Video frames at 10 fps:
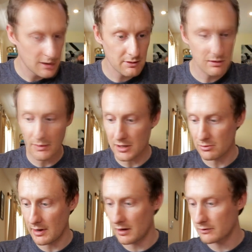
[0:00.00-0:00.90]

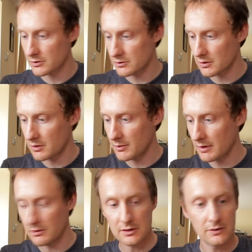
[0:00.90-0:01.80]
3x12s, those are the
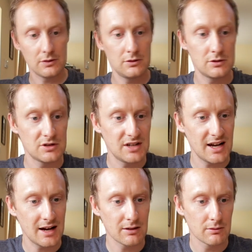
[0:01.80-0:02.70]
big ones I've not used
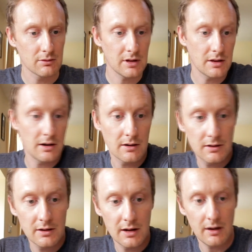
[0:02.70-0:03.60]
yet. There they
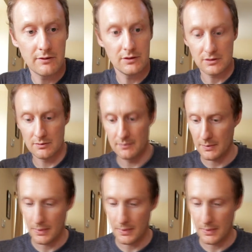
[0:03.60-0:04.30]
are. Yeah, I haven't used them.